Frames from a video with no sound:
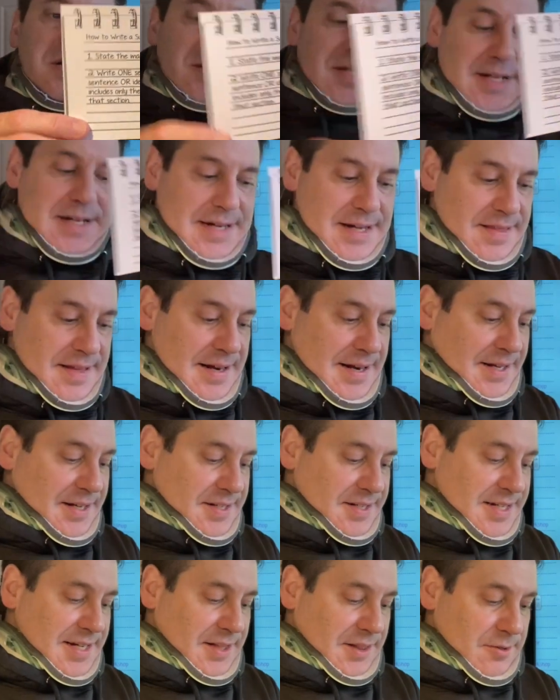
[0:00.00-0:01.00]
need on that. I can
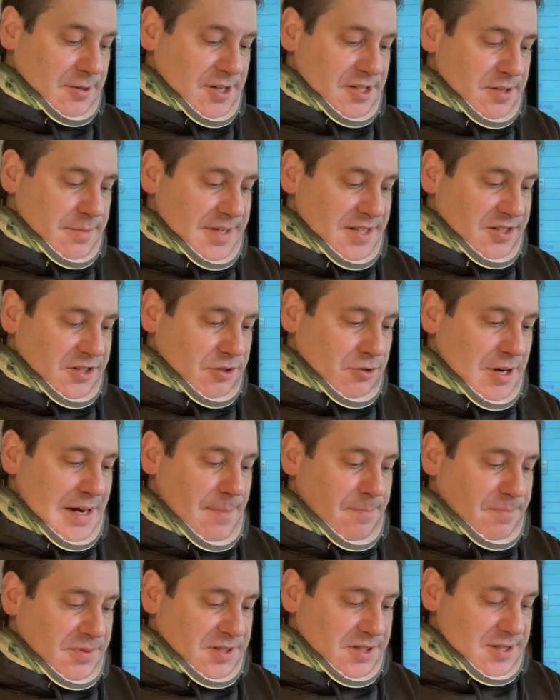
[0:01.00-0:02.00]
take the rest of my
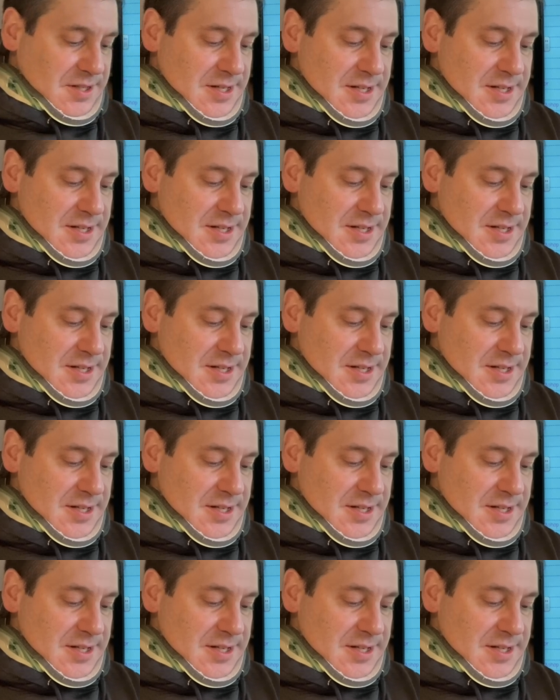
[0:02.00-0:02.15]
scraps